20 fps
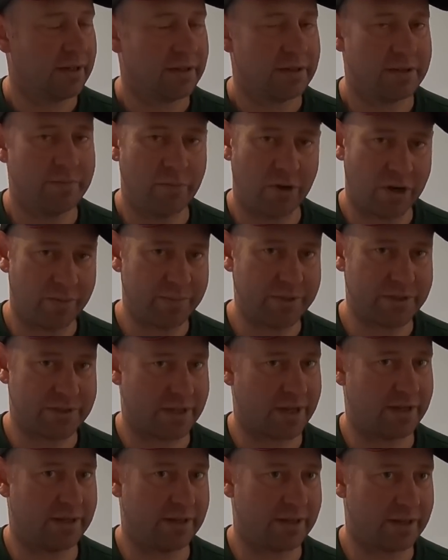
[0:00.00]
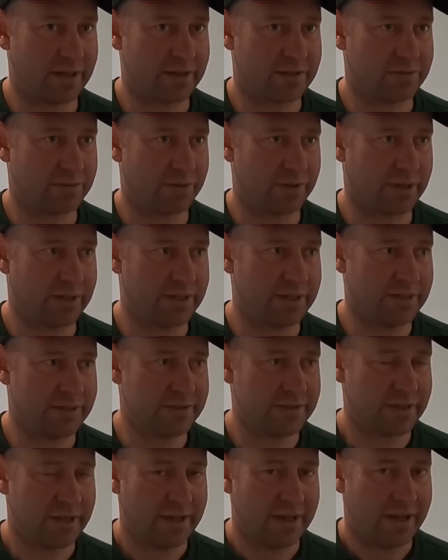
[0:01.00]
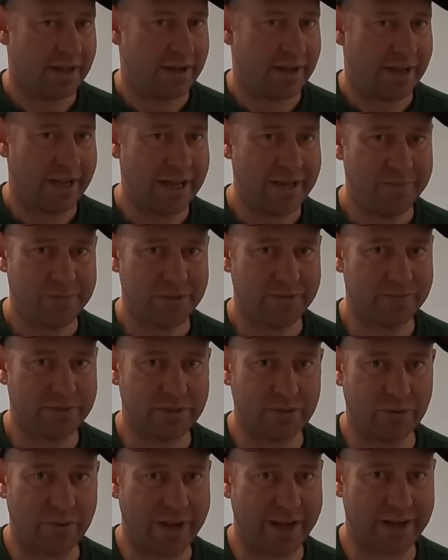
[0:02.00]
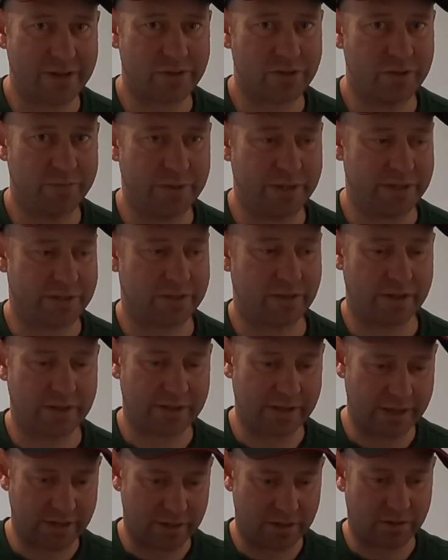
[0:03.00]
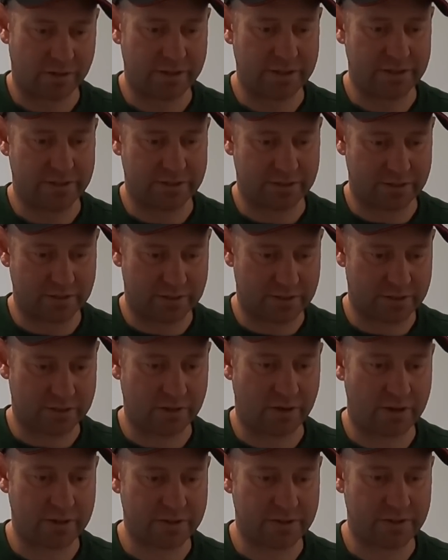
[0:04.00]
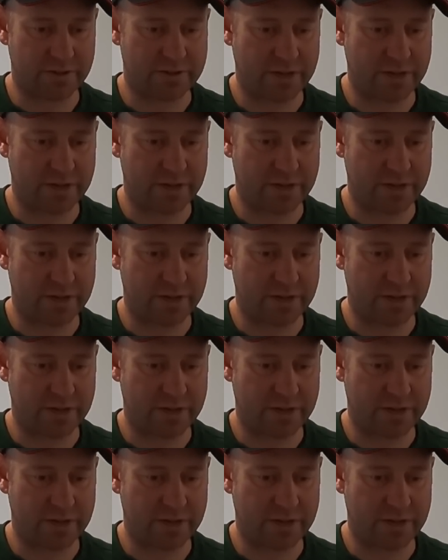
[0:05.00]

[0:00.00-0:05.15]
You might be starting to guess what it is. Heaps of little extra bits, like they increased the size of the